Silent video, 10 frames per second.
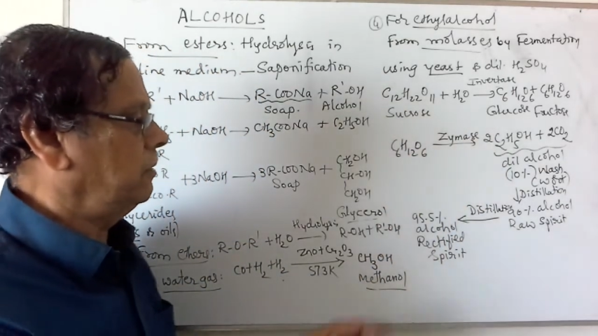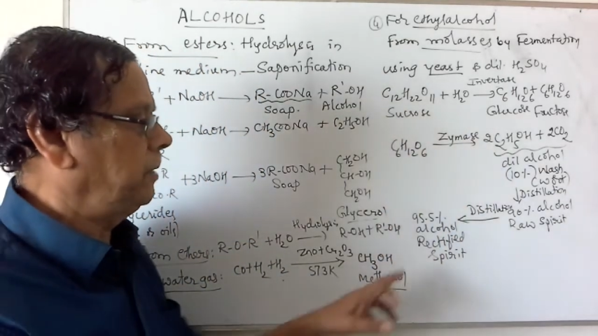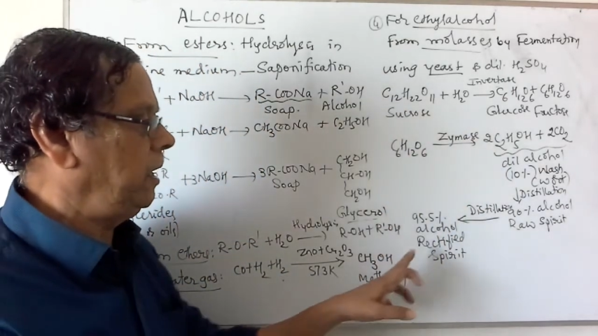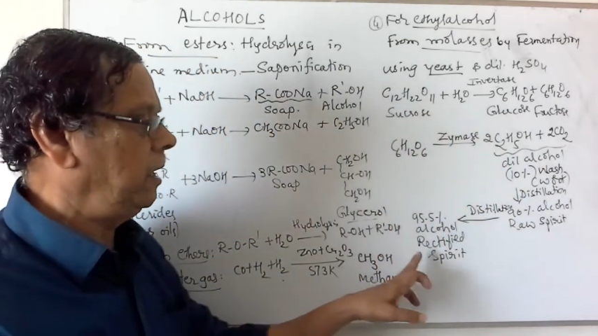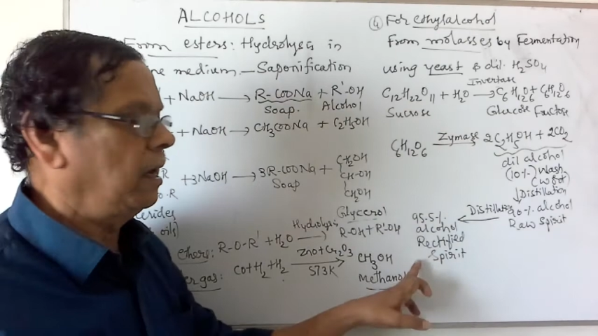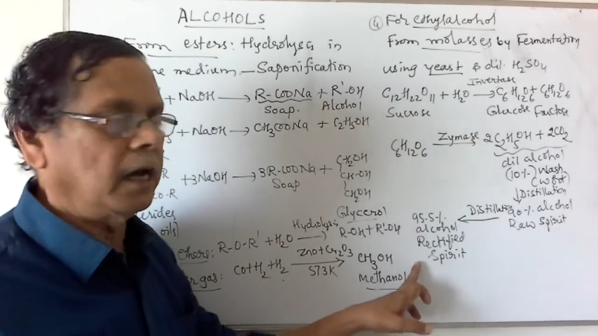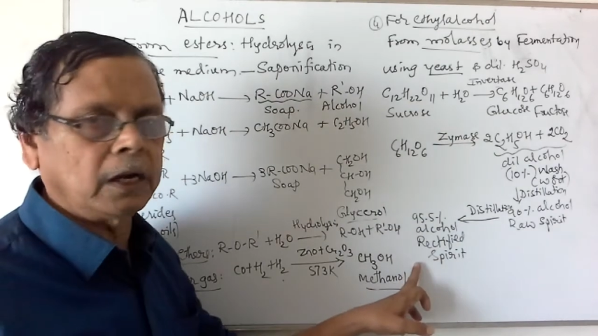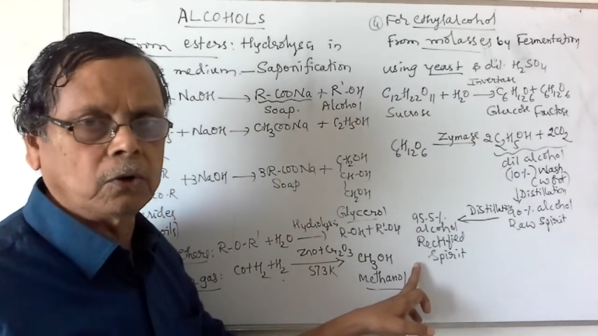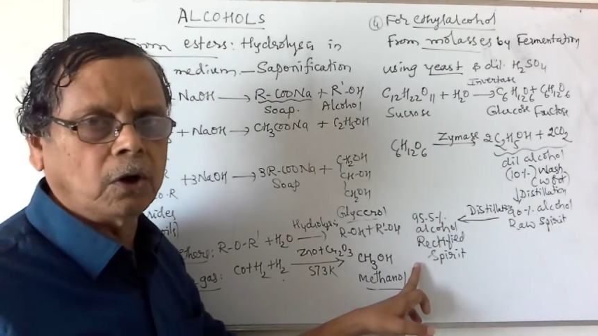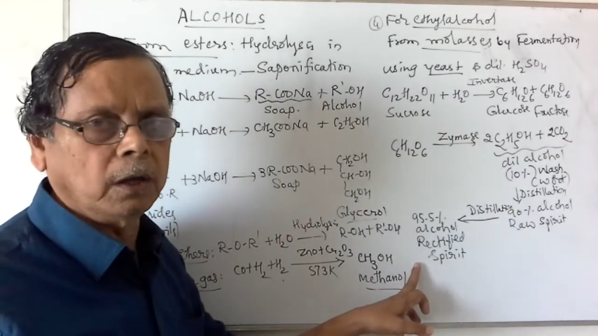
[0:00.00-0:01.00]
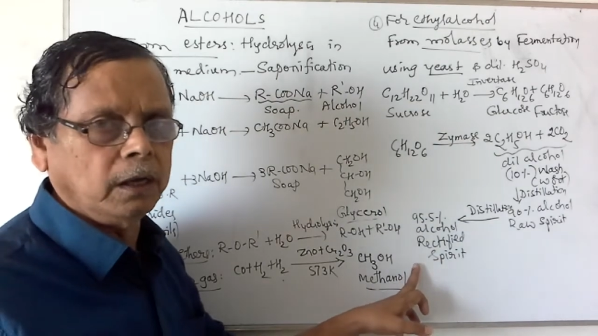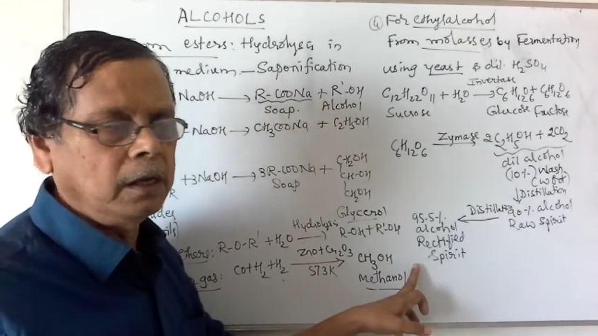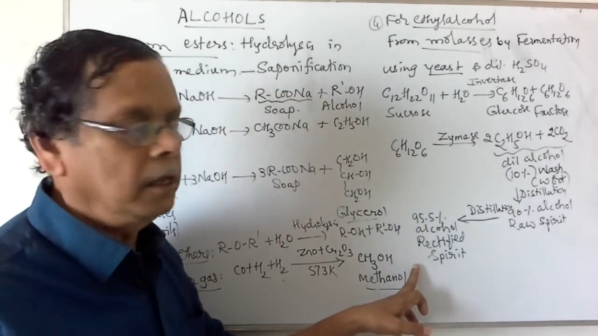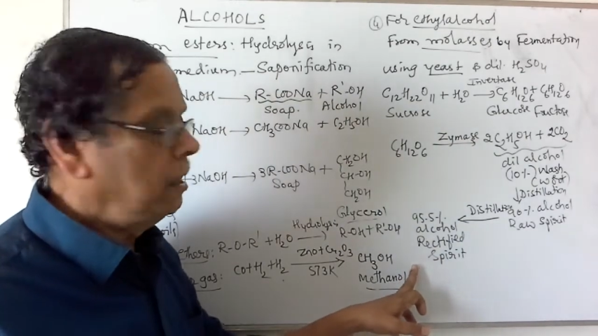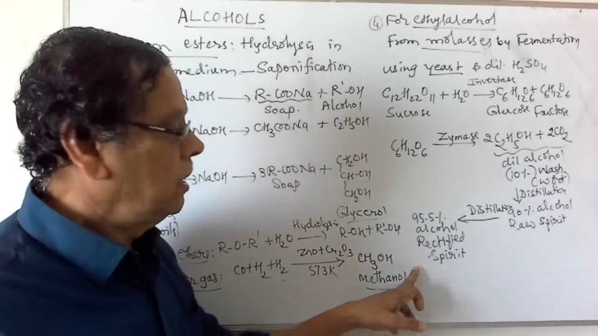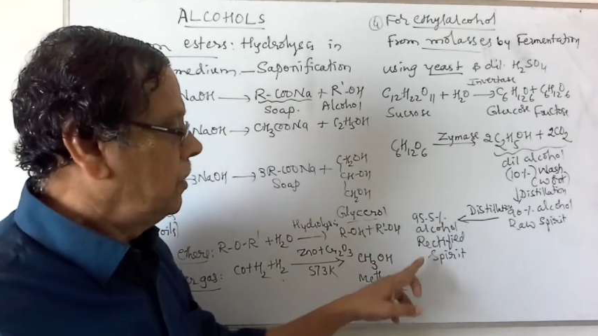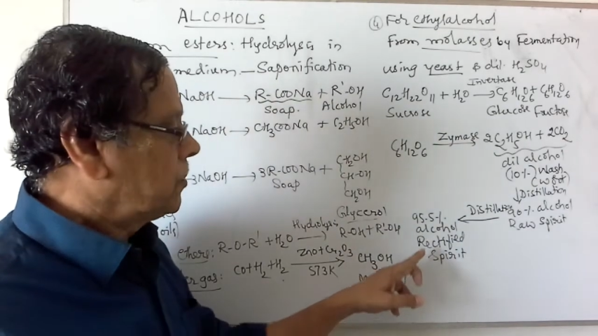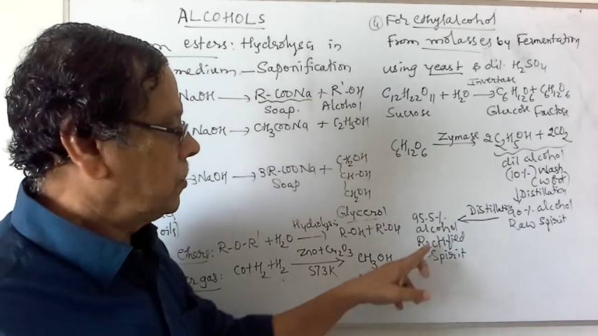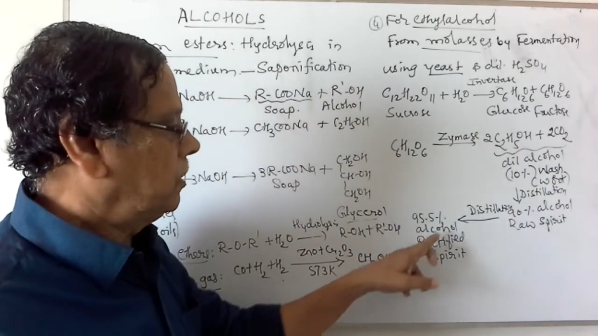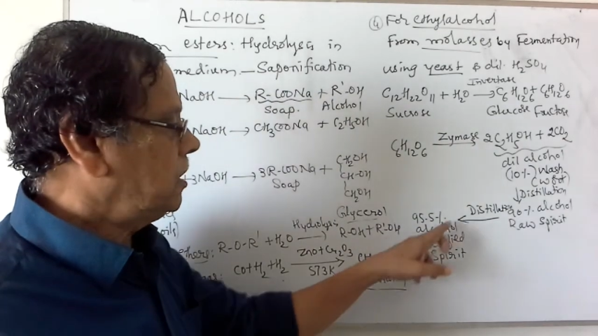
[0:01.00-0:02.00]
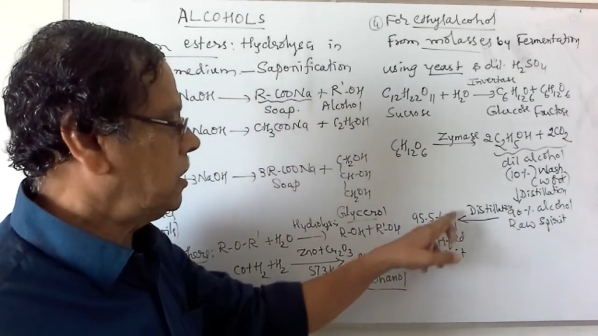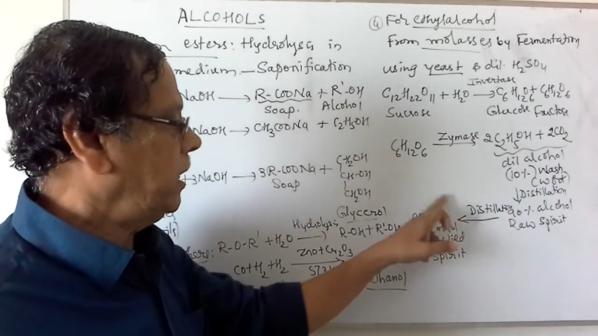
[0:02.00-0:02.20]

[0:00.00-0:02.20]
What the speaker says: of the alcohol. So this